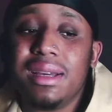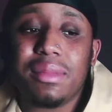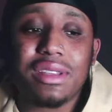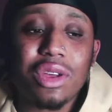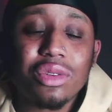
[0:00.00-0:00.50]

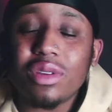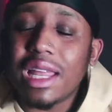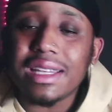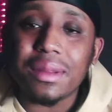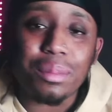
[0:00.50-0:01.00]
But those are
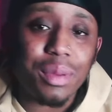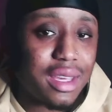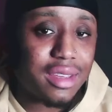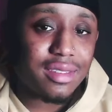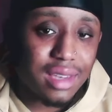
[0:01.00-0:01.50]
like the
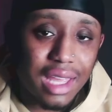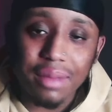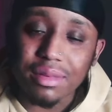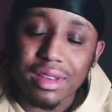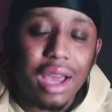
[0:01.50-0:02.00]
biggest
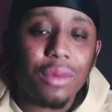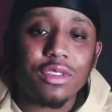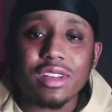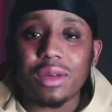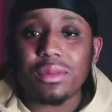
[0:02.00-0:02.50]
names, and I
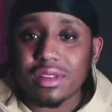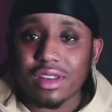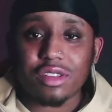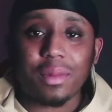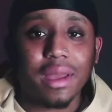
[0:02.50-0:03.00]
really wasn't
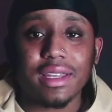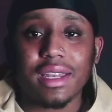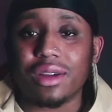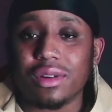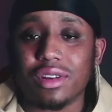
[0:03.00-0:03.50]
expecting
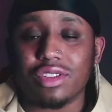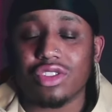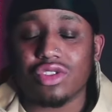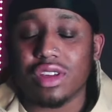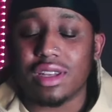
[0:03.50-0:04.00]
that going into the
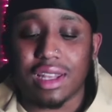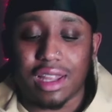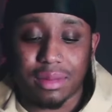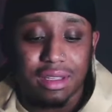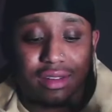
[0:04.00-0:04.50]
trade
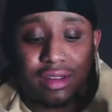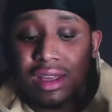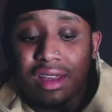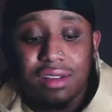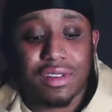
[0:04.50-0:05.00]
deadline because
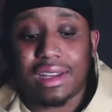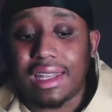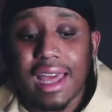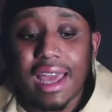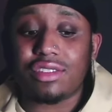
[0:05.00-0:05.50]
for the
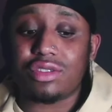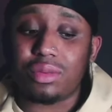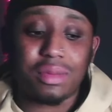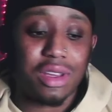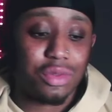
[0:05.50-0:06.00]
last two
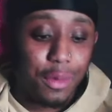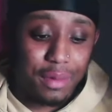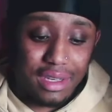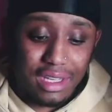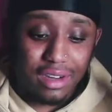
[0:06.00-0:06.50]
months we've
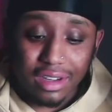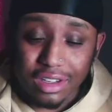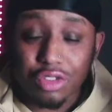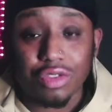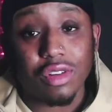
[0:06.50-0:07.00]
been hearing
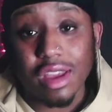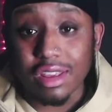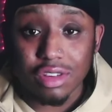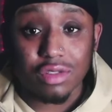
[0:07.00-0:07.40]
crazy